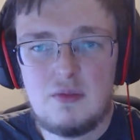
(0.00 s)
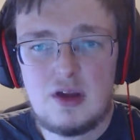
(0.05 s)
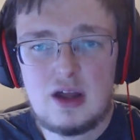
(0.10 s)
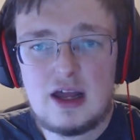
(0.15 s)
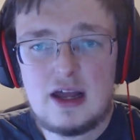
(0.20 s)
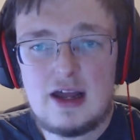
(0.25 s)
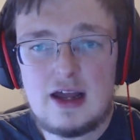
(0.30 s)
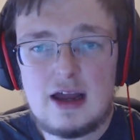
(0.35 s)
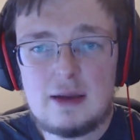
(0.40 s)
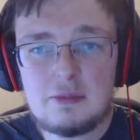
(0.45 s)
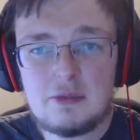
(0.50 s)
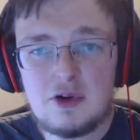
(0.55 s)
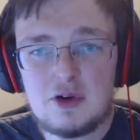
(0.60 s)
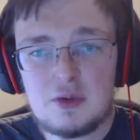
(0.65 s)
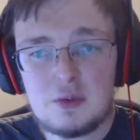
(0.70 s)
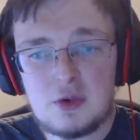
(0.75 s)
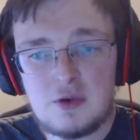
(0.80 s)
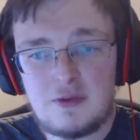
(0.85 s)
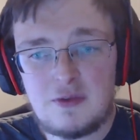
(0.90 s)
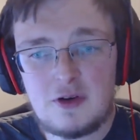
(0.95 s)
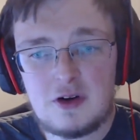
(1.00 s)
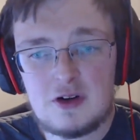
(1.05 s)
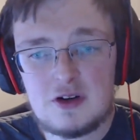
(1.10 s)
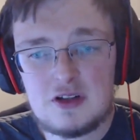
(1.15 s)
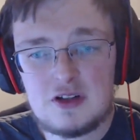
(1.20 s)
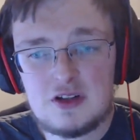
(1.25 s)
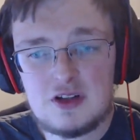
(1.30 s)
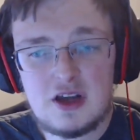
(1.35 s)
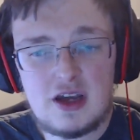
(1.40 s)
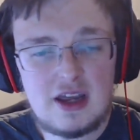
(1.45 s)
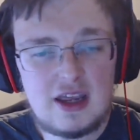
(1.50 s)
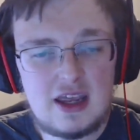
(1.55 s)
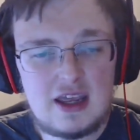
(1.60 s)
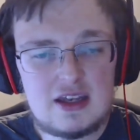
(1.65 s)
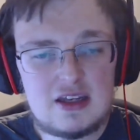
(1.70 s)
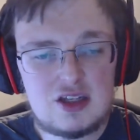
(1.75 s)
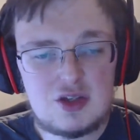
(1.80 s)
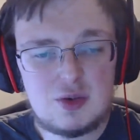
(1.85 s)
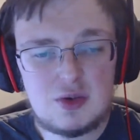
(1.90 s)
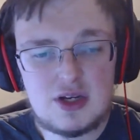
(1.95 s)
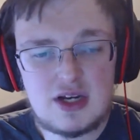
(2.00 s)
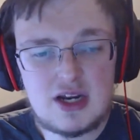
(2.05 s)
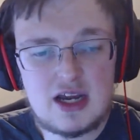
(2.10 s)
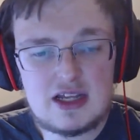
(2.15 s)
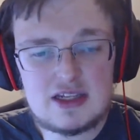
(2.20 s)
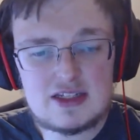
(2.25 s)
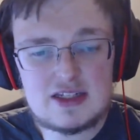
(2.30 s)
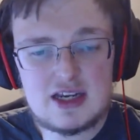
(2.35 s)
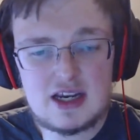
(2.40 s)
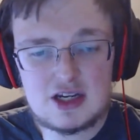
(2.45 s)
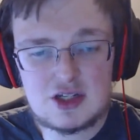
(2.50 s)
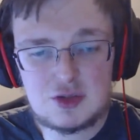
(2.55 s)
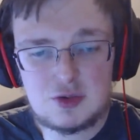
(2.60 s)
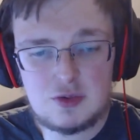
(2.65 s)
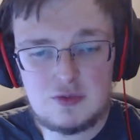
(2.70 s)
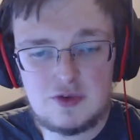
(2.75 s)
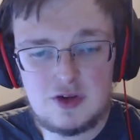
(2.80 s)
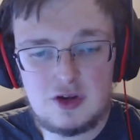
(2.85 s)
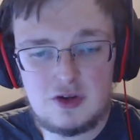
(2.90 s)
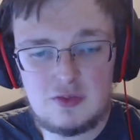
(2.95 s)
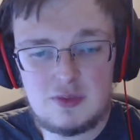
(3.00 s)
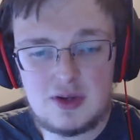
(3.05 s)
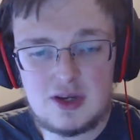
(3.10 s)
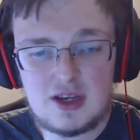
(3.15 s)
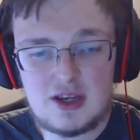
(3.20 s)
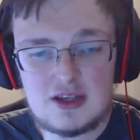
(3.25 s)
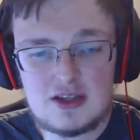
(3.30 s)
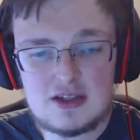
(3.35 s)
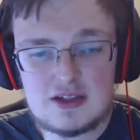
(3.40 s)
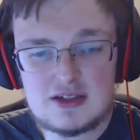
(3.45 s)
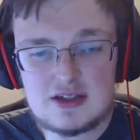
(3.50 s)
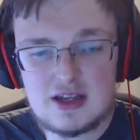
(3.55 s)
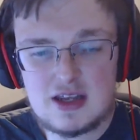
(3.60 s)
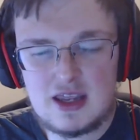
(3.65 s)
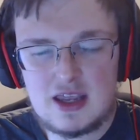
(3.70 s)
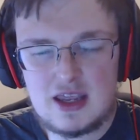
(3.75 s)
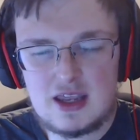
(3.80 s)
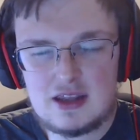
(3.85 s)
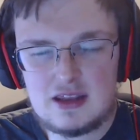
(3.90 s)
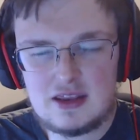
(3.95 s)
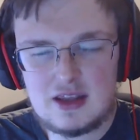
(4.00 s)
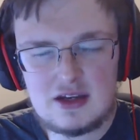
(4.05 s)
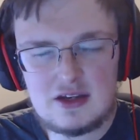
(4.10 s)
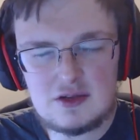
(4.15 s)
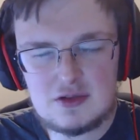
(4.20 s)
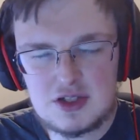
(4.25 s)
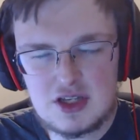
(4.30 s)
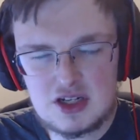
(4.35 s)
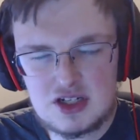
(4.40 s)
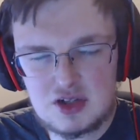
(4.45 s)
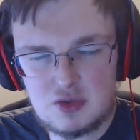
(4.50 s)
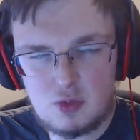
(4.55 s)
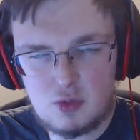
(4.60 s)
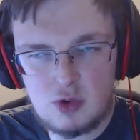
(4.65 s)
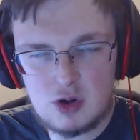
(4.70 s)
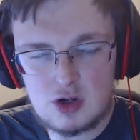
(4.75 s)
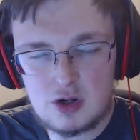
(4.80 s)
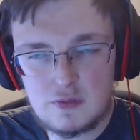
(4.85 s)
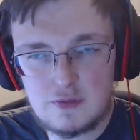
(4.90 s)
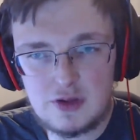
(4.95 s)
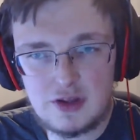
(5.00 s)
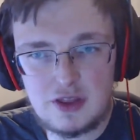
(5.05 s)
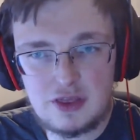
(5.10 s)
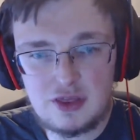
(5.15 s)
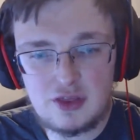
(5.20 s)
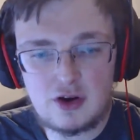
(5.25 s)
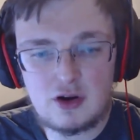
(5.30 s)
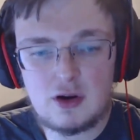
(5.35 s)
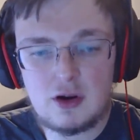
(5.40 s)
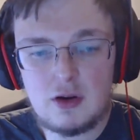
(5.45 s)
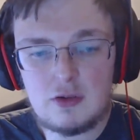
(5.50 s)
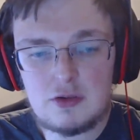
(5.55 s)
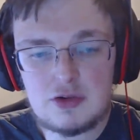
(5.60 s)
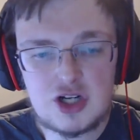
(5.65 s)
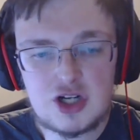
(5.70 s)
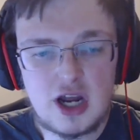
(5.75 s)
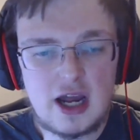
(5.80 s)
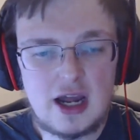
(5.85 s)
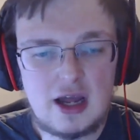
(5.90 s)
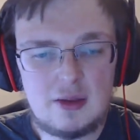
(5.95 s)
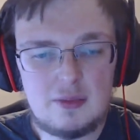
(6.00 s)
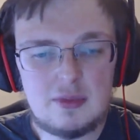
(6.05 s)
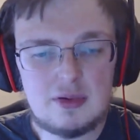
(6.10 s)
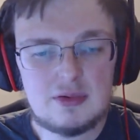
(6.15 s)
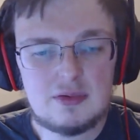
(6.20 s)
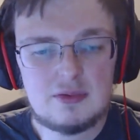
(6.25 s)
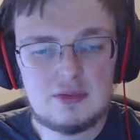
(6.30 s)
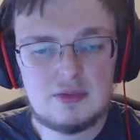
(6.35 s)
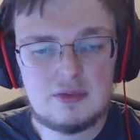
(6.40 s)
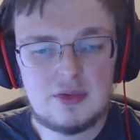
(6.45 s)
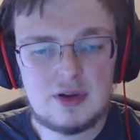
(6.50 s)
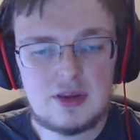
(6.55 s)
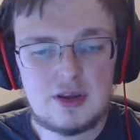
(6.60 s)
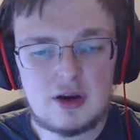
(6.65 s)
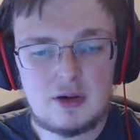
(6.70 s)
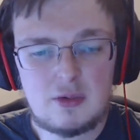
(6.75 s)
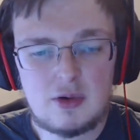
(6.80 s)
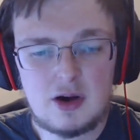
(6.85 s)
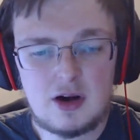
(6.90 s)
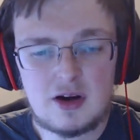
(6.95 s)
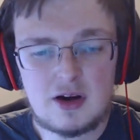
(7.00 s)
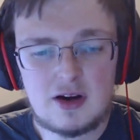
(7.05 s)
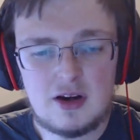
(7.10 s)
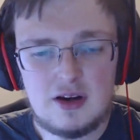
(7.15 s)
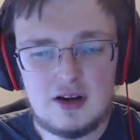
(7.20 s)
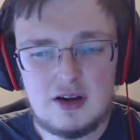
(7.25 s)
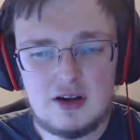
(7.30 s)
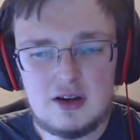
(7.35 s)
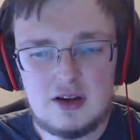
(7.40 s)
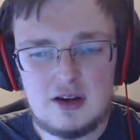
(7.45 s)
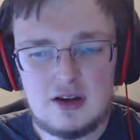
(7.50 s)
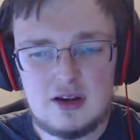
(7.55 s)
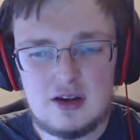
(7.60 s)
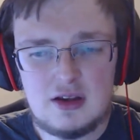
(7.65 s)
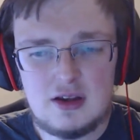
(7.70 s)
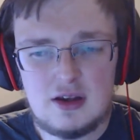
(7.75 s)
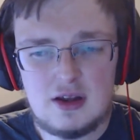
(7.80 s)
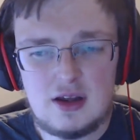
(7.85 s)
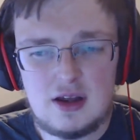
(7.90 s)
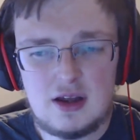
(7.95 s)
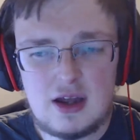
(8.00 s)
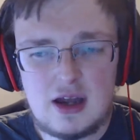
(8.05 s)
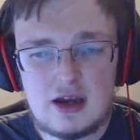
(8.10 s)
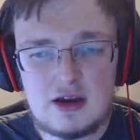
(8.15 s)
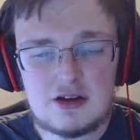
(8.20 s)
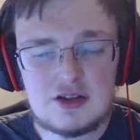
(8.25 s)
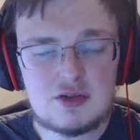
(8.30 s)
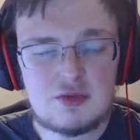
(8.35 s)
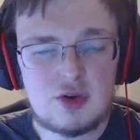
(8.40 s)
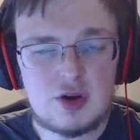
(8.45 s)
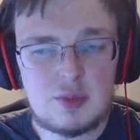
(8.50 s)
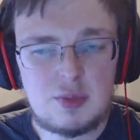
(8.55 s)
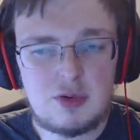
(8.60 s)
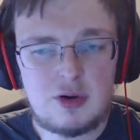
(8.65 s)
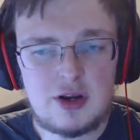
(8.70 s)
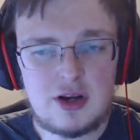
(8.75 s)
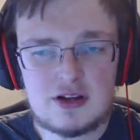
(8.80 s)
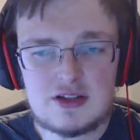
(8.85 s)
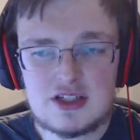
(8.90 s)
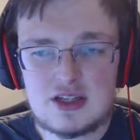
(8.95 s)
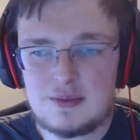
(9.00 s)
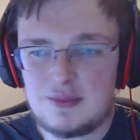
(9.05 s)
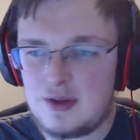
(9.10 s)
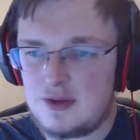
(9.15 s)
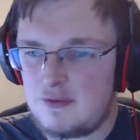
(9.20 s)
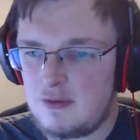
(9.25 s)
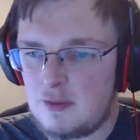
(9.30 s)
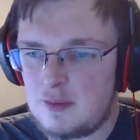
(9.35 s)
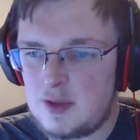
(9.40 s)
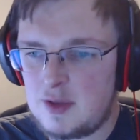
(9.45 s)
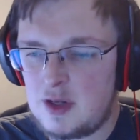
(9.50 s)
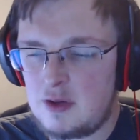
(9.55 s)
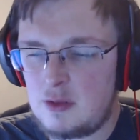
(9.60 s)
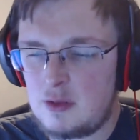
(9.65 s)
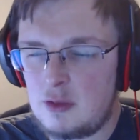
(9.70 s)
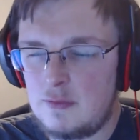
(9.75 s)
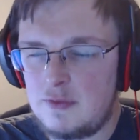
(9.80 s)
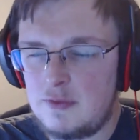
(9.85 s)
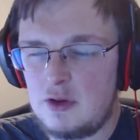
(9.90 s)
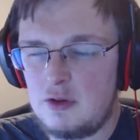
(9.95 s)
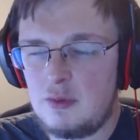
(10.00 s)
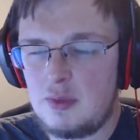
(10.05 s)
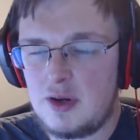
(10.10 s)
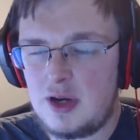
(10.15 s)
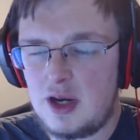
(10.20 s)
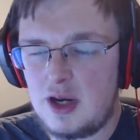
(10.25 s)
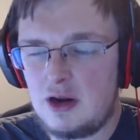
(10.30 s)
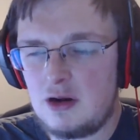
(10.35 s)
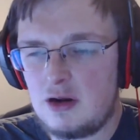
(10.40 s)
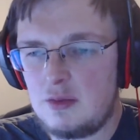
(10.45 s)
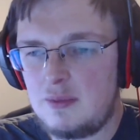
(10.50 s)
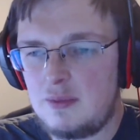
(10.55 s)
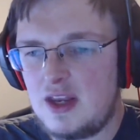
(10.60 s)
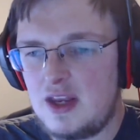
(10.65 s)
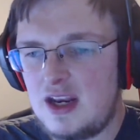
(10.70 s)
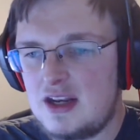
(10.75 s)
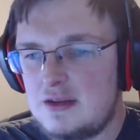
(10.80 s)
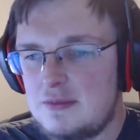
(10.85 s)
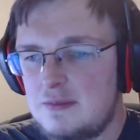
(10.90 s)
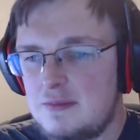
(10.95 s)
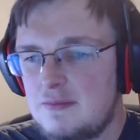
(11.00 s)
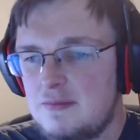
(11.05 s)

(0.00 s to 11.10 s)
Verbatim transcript: Uh, I'm going to refer to again to a Anandtech review because, again, they do such a wonderfully thorough job with their work. Uh, I also want to point out something from another review, but here in a minute.